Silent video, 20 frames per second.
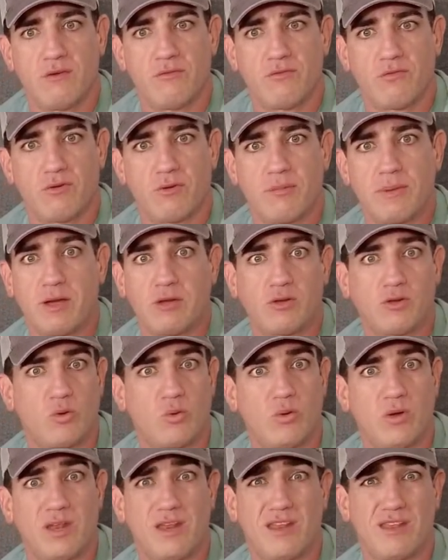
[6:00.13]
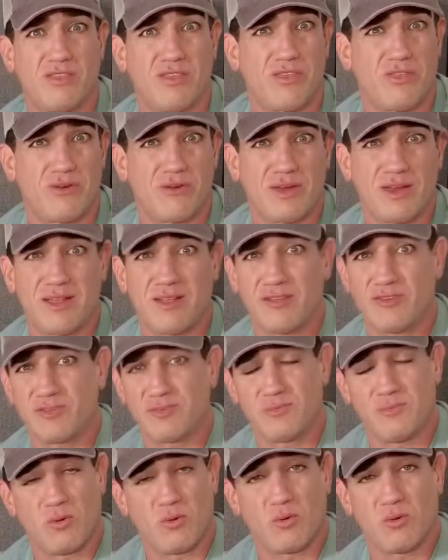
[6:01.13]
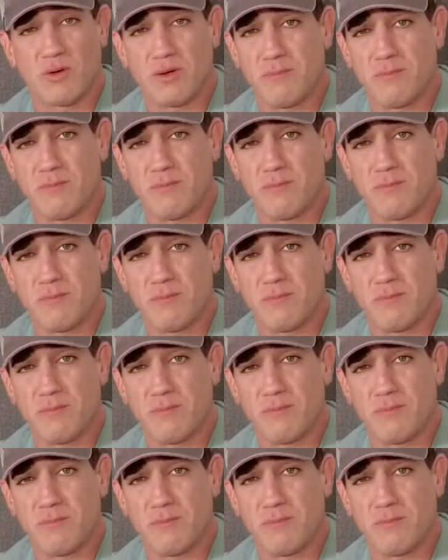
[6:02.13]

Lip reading: for about $20 to $30 more in